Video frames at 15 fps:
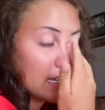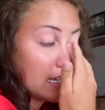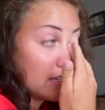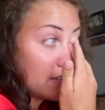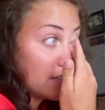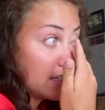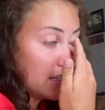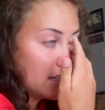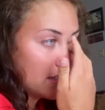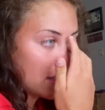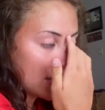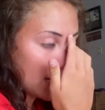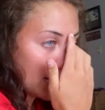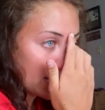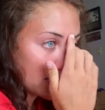And then
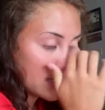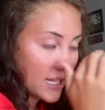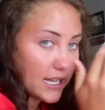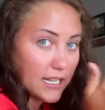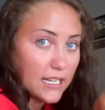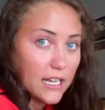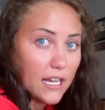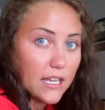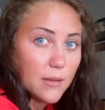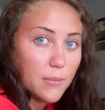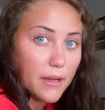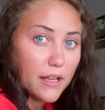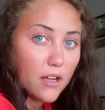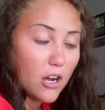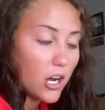the next day he got hit
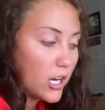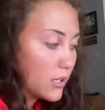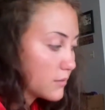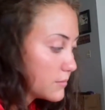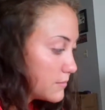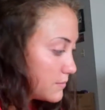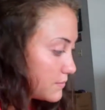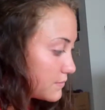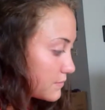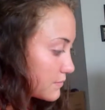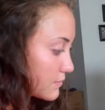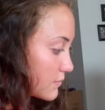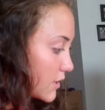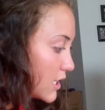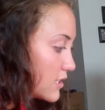by a car.
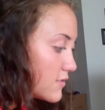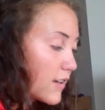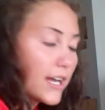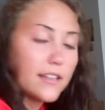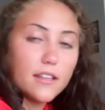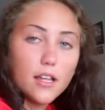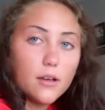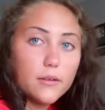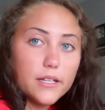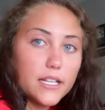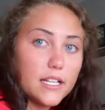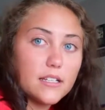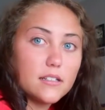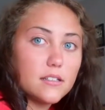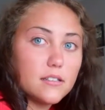He's fine though.
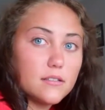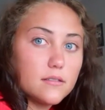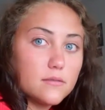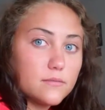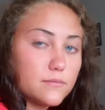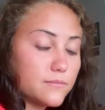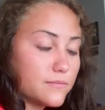Driving it?